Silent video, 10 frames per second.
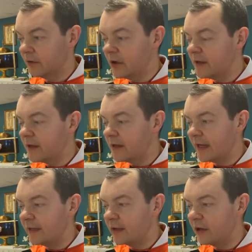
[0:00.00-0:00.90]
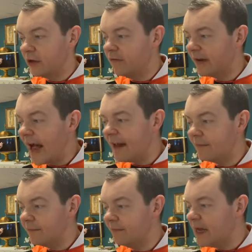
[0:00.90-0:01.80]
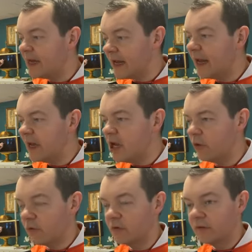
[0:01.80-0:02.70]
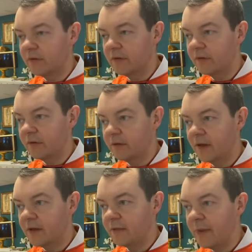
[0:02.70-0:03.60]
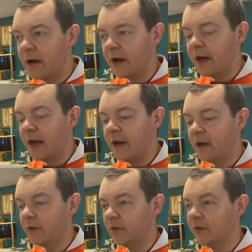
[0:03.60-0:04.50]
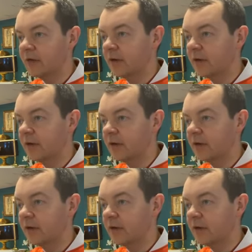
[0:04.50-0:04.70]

Jesus said to her, You've got me in you, the Spirit in you.